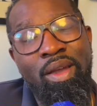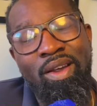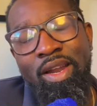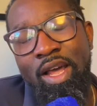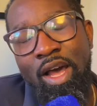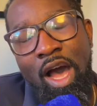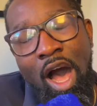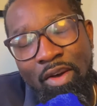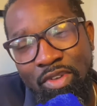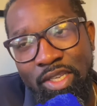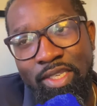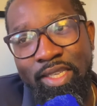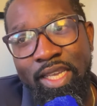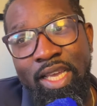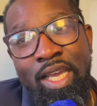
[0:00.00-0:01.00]
And
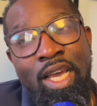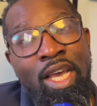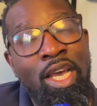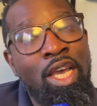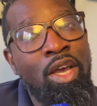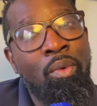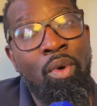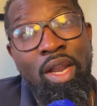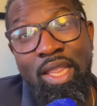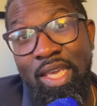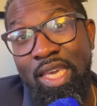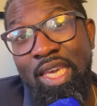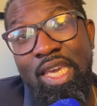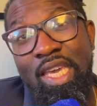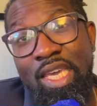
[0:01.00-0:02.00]
obviously, one of the
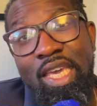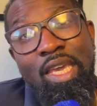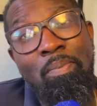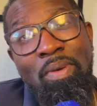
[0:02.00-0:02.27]
key